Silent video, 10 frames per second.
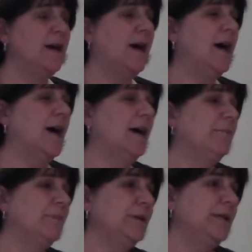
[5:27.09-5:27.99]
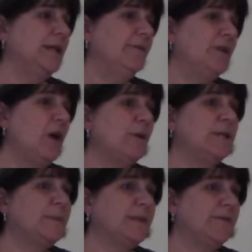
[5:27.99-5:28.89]
but even knowing
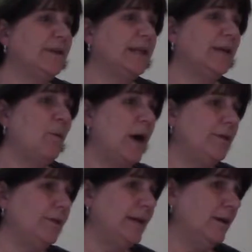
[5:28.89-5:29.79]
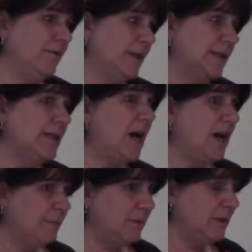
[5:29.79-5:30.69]
specifically why they're here this
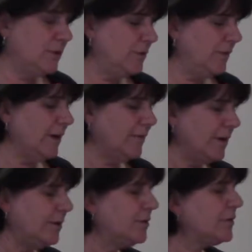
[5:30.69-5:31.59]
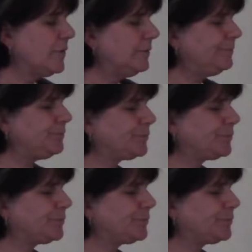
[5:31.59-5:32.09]
time is very, very useful.